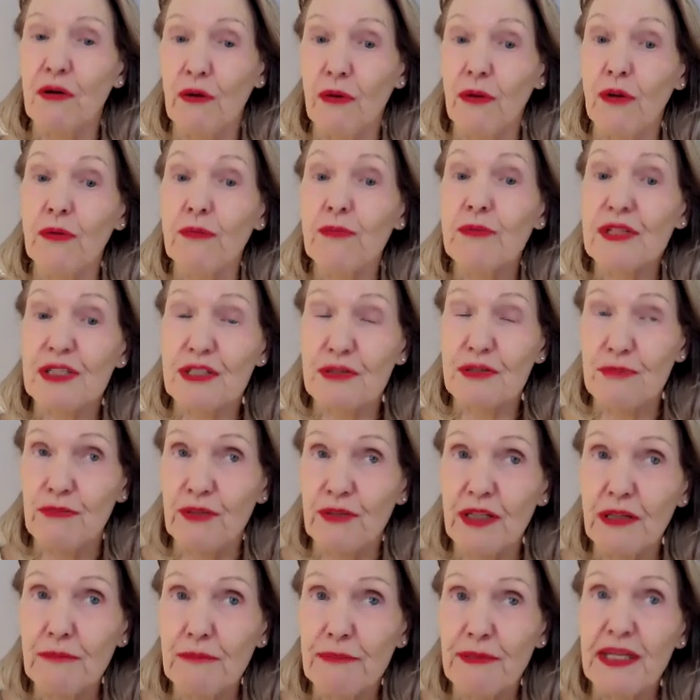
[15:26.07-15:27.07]
always
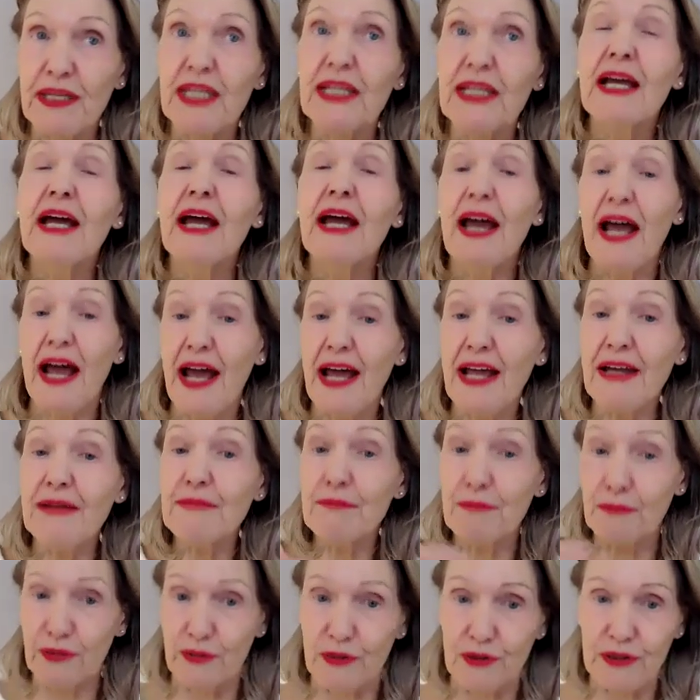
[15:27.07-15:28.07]
will be, and
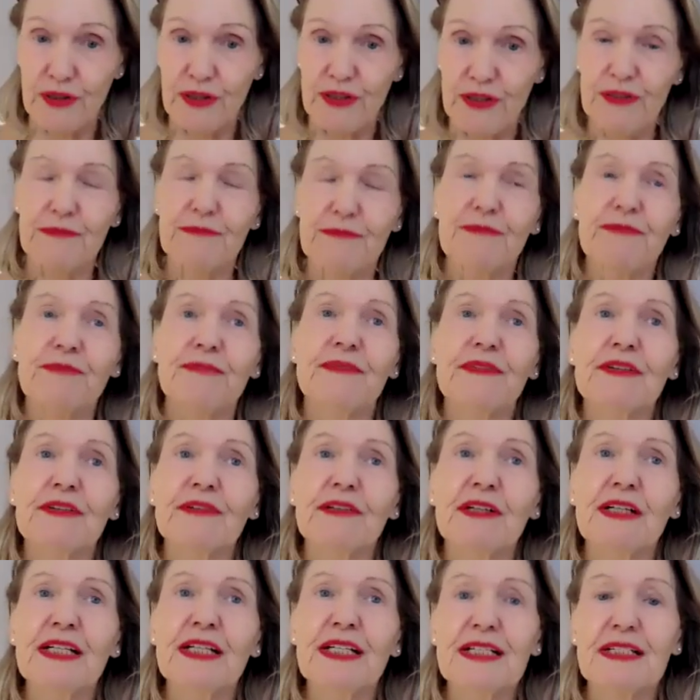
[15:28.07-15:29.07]
more,
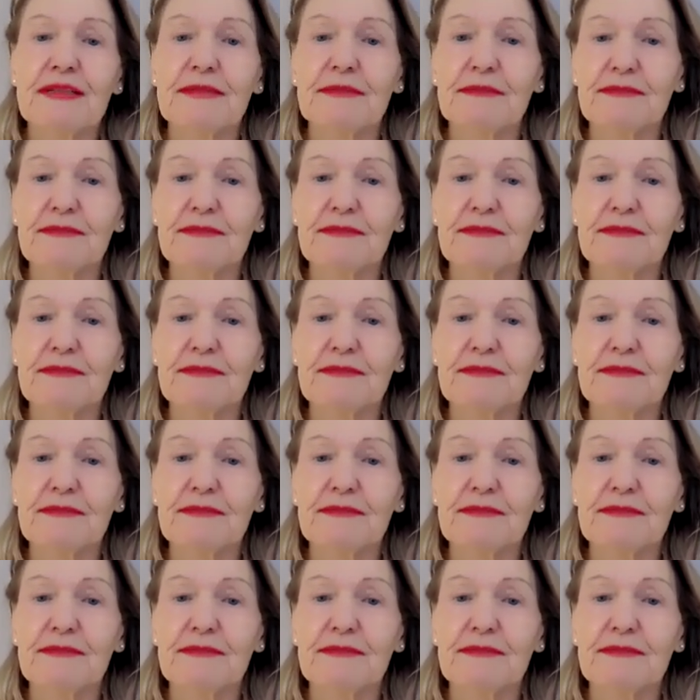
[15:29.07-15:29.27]
right?